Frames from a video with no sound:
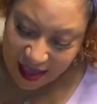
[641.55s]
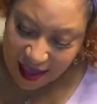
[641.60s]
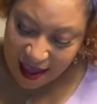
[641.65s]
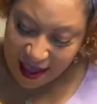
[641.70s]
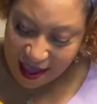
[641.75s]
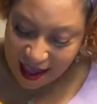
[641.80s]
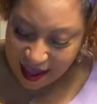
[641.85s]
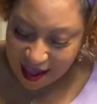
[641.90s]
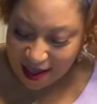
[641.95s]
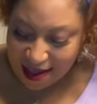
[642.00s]

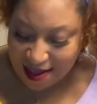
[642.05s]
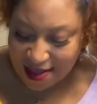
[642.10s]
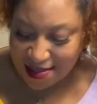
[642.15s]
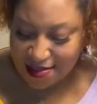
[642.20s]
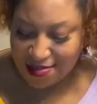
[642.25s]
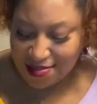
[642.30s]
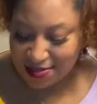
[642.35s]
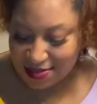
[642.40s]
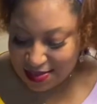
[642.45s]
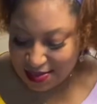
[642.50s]

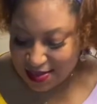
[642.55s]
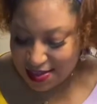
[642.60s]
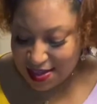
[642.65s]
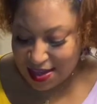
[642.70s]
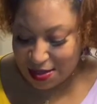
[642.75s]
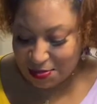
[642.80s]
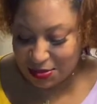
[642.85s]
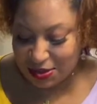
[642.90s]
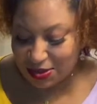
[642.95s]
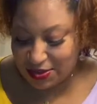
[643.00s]
And
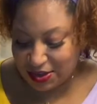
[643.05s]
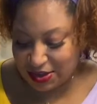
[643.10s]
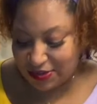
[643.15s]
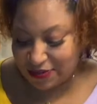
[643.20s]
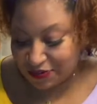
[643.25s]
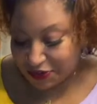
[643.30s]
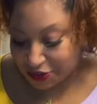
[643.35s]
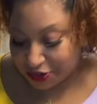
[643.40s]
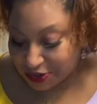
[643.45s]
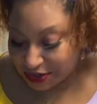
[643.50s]
I'm looking
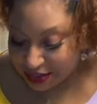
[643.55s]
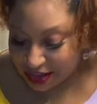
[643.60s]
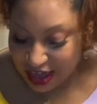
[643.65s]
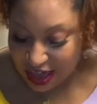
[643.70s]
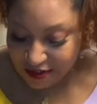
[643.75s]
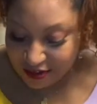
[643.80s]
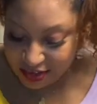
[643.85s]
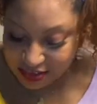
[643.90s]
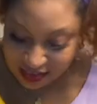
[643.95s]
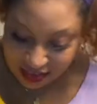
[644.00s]
forward to
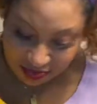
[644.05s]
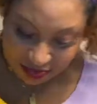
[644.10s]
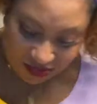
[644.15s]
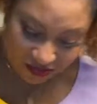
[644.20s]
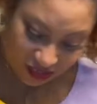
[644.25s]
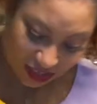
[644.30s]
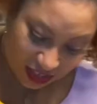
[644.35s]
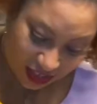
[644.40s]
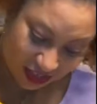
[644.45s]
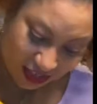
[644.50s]
having some of
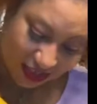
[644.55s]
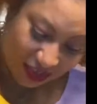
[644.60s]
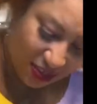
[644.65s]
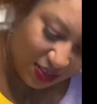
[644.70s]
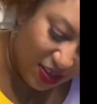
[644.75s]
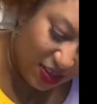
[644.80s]
this.